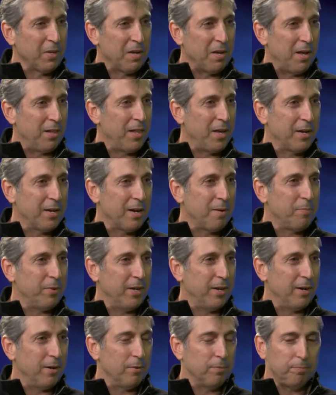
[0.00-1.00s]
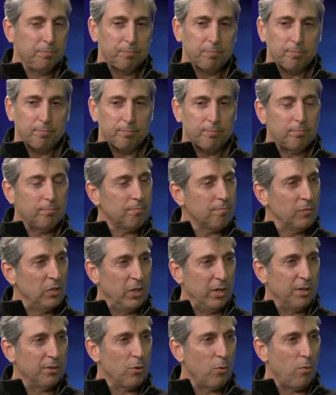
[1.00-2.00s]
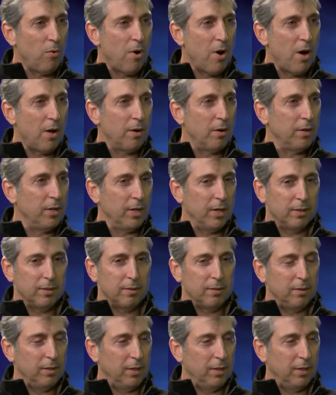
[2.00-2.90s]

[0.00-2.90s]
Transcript: I like it up here. You got the water, you got